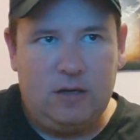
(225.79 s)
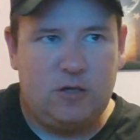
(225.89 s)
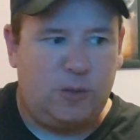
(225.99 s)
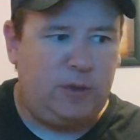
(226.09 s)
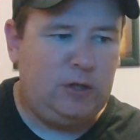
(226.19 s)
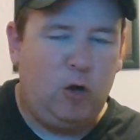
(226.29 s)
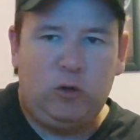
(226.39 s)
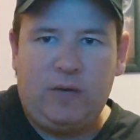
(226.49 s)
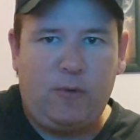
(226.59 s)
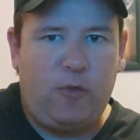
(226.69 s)
Some are
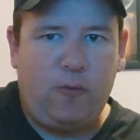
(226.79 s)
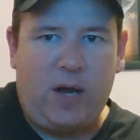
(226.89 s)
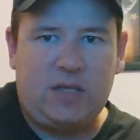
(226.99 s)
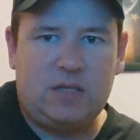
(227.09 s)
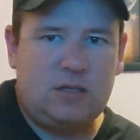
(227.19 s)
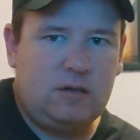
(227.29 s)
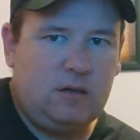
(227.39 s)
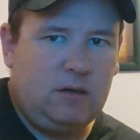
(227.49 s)
low-level threats,